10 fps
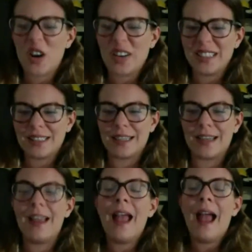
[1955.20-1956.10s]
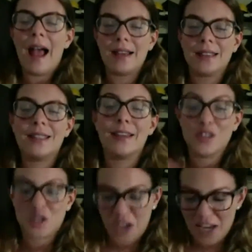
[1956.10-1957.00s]
currency has an
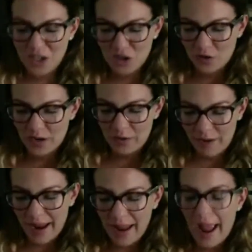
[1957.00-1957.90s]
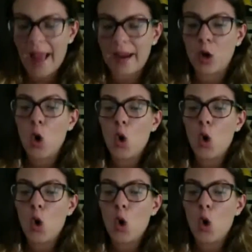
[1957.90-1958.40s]
exchange rate, right? And